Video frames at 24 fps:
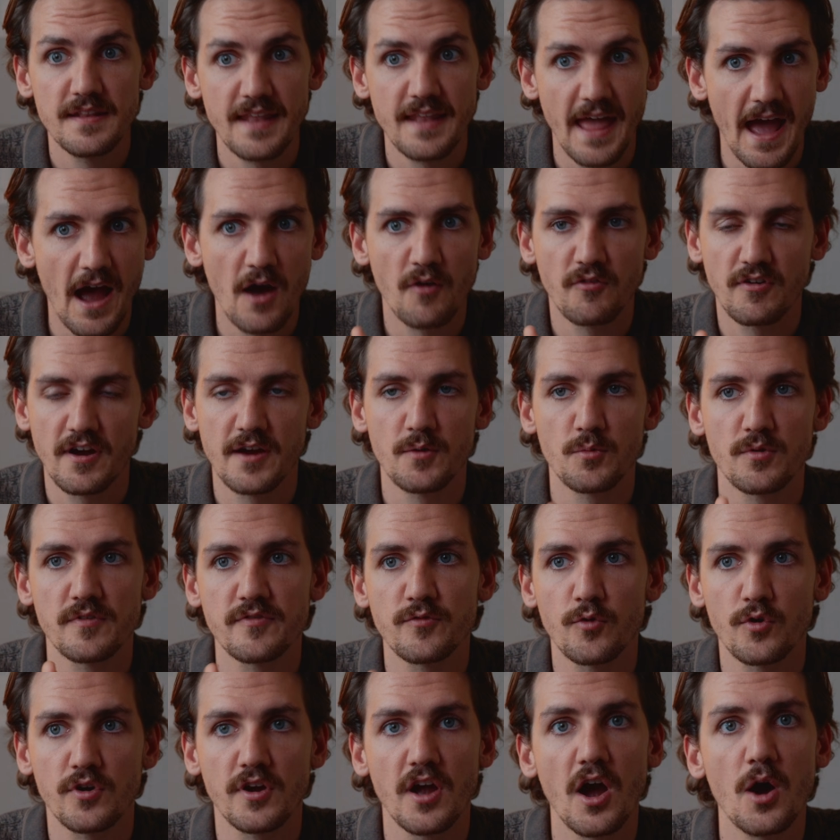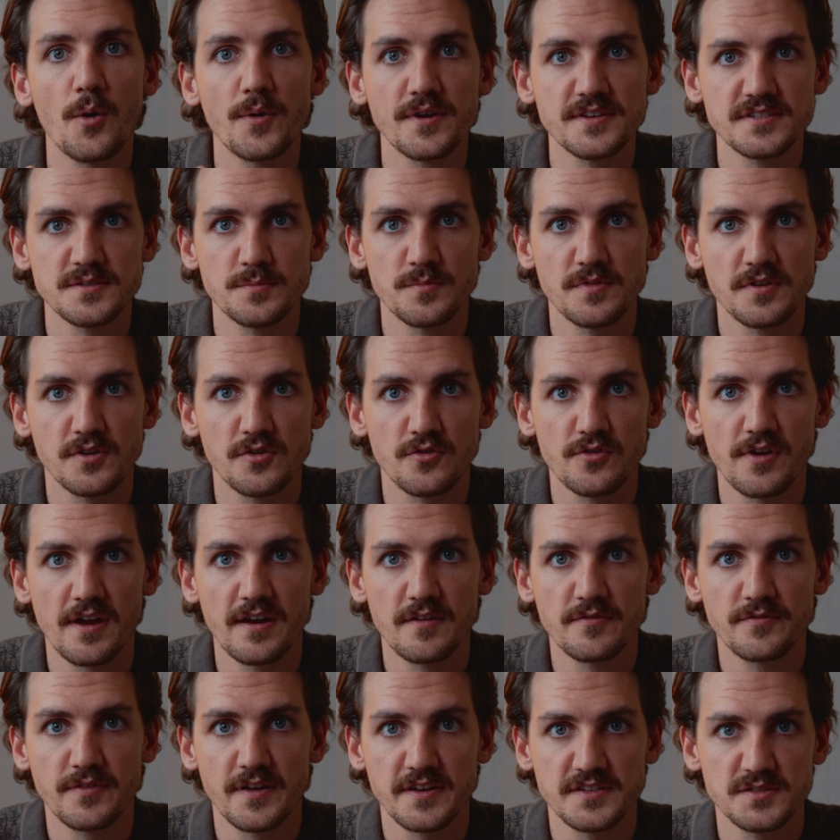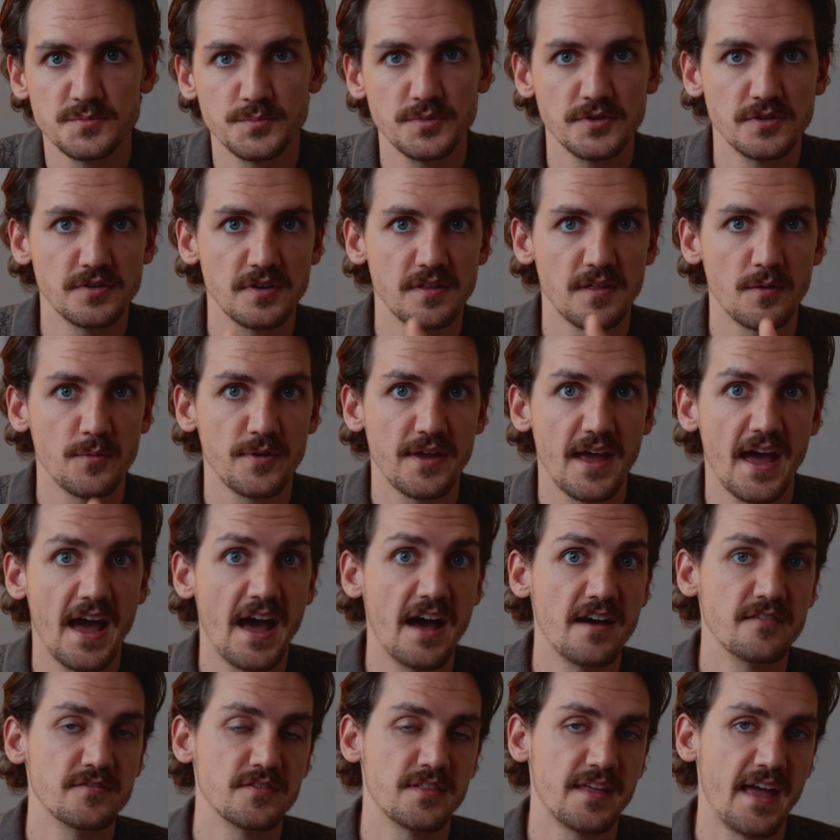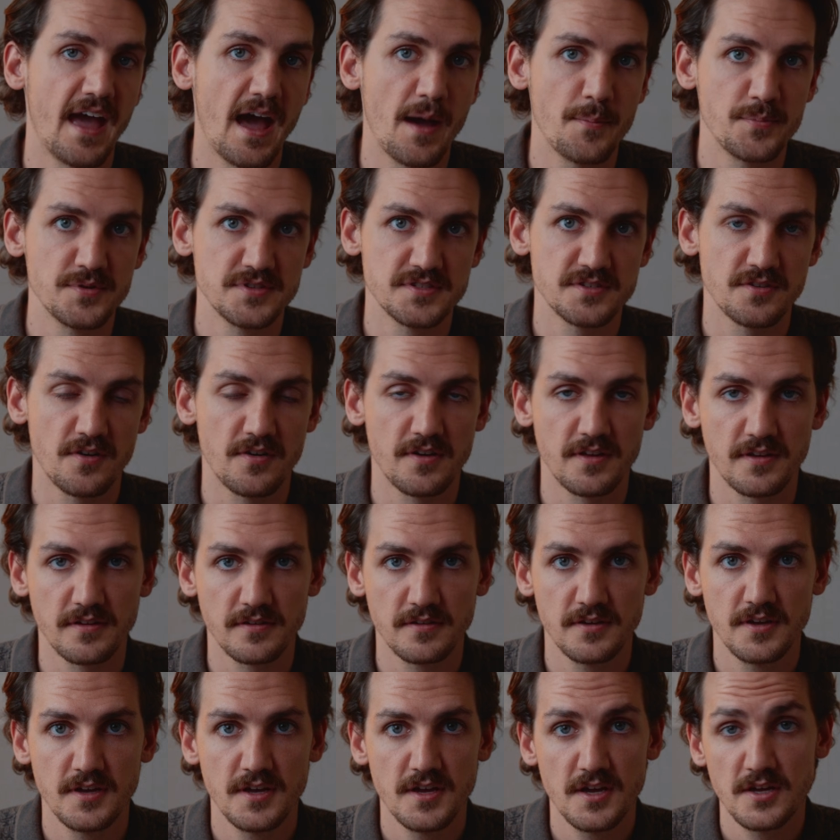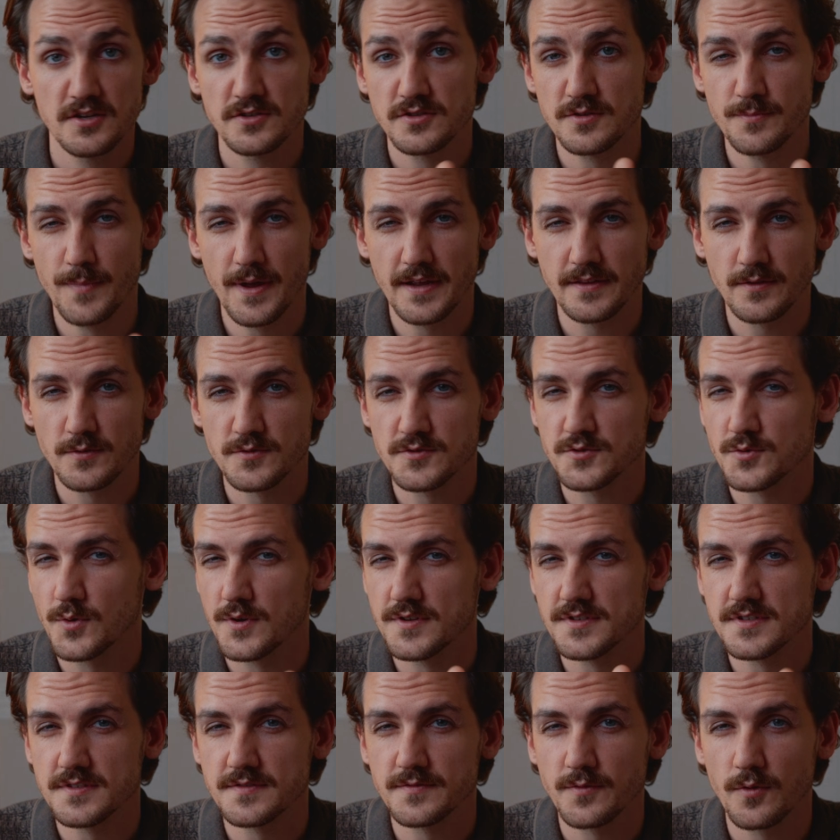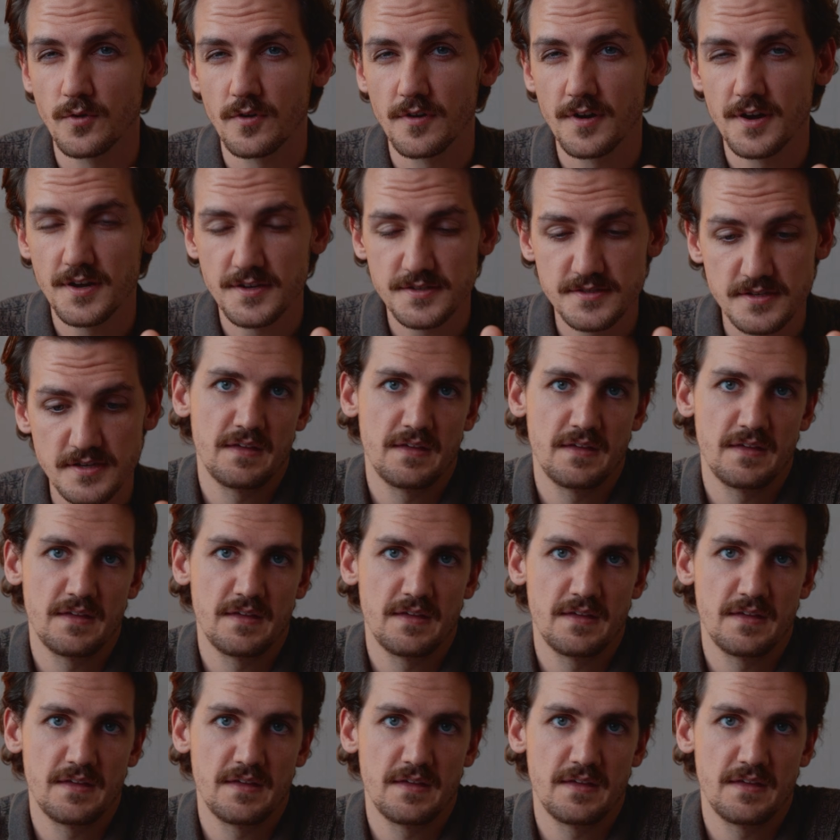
Now, right, we're foregoing some of the creative flexibility that we have and the app is starting to make those choices for us.